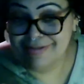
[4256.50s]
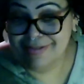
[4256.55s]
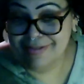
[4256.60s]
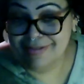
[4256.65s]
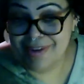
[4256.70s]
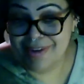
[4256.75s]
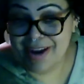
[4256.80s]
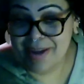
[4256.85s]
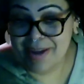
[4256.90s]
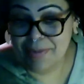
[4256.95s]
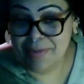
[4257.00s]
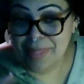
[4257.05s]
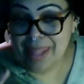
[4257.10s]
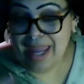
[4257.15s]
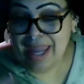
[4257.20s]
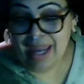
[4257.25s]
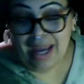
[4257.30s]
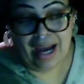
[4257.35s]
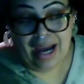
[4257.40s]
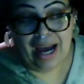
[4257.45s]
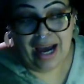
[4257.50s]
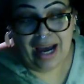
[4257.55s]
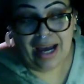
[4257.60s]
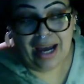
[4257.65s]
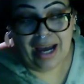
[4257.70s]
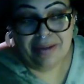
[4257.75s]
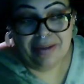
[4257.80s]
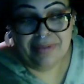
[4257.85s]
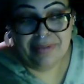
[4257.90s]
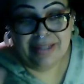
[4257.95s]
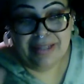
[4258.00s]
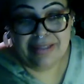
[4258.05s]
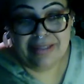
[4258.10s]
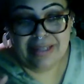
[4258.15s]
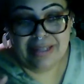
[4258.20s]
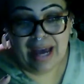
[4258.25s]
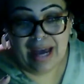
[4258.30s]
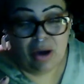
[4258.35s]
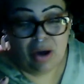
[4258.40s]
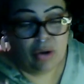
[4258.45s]
right? It's
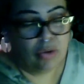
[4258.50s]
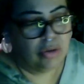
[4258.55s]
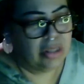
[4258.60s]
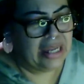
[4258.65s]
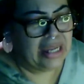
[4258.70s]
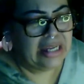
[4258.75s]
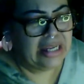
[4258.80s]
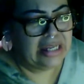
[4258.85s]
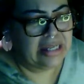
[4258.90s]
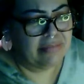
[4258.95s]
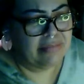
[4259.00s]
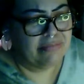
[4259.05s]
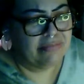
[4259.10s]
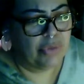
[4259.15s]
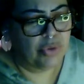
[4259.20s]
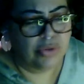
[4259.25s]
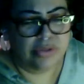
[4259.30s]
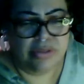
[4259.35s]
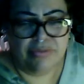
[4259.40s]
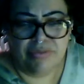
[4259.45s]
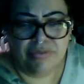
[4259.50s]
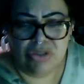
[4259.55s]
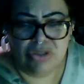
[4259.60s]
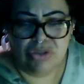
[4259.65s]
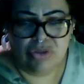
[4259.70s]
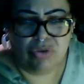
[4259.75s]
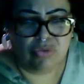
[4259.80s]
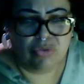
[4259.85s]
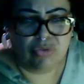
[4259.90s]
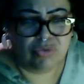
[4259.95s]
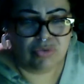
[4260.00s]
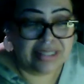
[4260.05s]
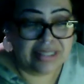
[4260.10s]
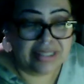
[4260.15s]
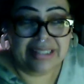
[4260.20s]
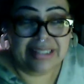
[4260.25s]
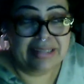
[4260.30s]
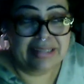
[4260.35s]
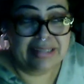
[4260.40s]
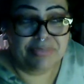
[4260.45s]
how like most of us don't
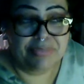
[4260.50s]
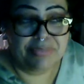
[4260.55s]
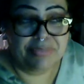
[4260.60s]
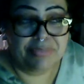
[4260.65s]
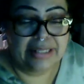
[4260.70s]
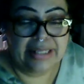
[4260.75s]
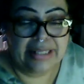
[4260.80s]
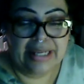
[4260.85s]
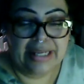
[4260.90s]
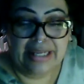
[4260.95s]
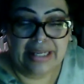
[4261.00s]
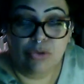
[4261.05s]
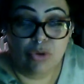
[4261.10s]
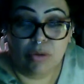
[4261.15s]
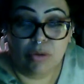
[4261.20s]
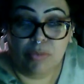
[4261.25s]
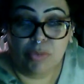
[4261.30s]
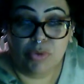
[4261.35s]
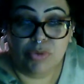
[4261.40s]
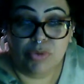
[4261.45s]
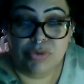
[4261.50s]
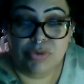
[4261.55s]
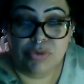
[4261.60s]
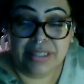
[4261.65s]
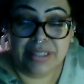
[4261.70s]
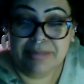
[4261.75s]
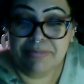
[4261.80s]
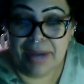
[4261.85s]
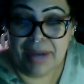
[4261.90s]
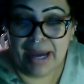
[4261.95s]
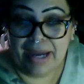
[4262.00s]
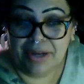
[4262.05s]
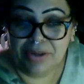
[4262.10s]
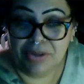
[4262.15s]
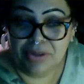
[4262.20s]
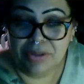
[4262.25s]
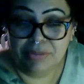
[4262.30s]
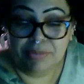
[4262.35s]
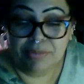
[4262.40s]
sleep in a normal sleep pattern.